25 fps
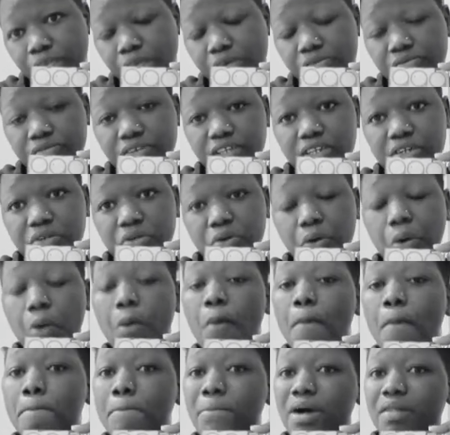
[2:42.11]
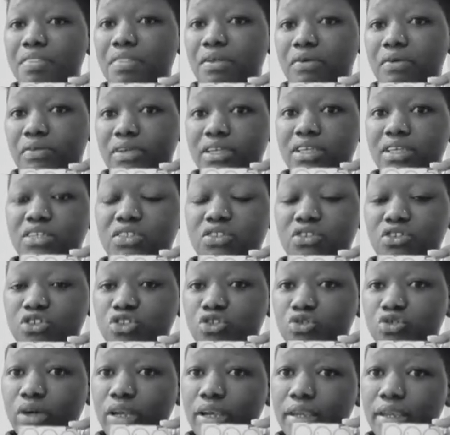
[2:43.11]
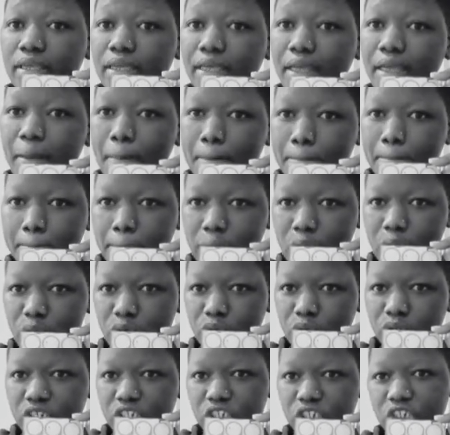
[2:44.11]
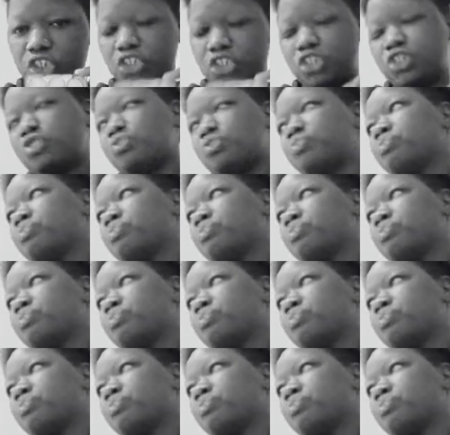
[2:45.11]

video, but the ring is usually bluish.